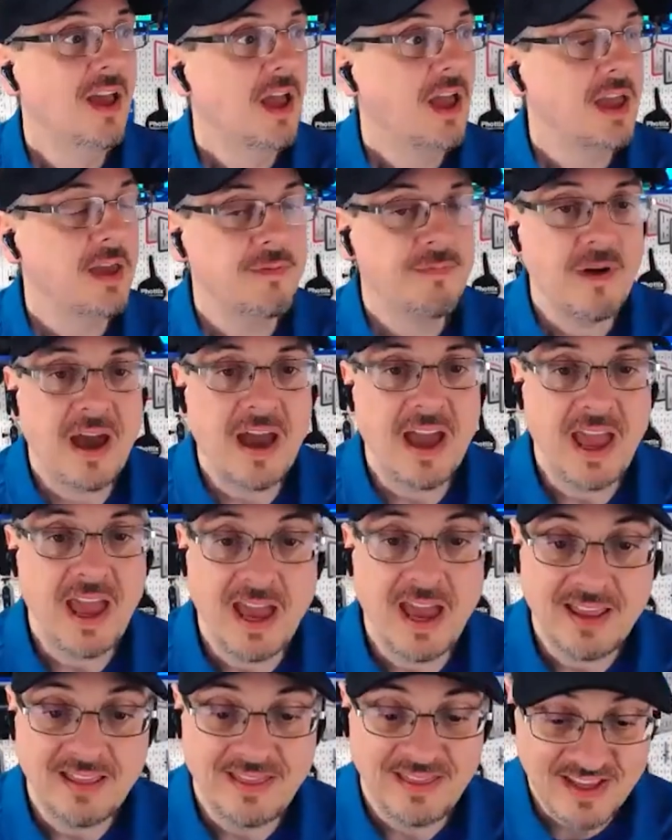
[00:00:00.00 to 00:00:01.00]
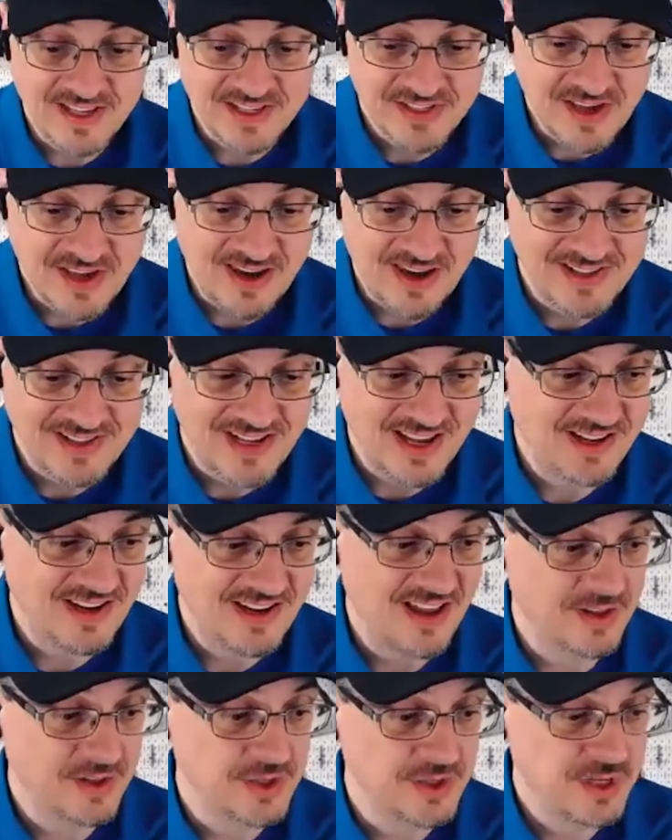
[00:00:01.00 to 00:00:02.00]
If I had this kind of
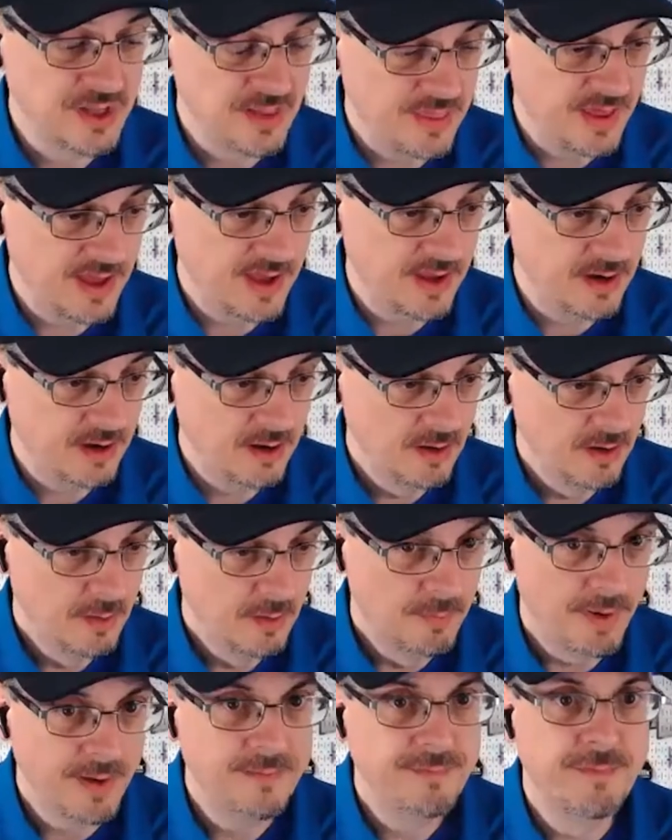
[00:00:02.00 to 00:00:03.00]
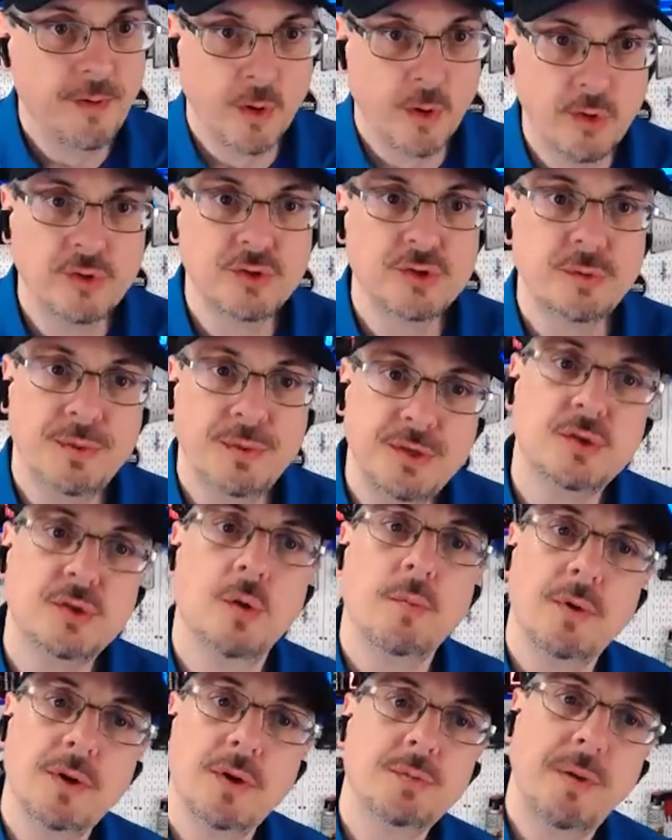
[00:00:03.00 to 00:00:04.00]
technology then, my photos would be so
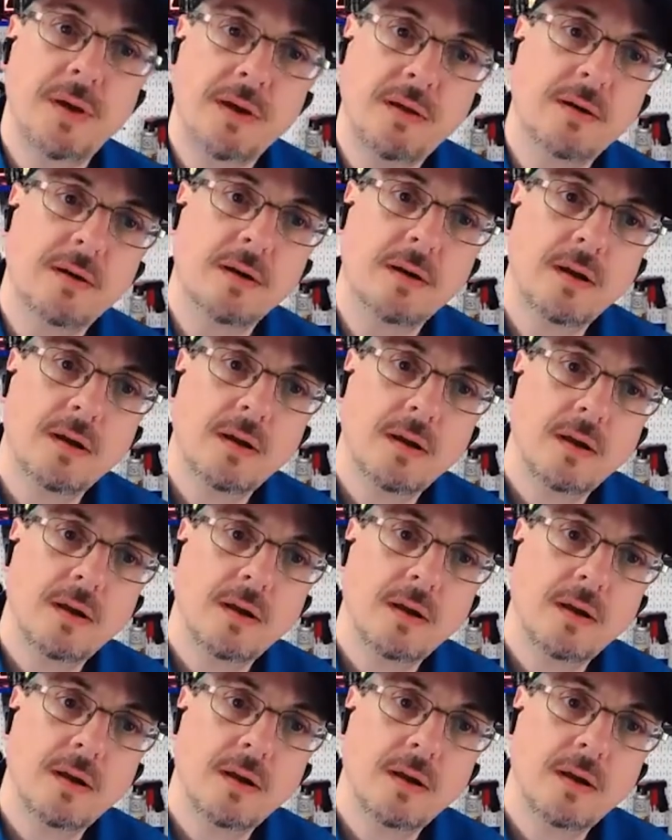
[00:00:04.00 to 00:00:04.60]
much better.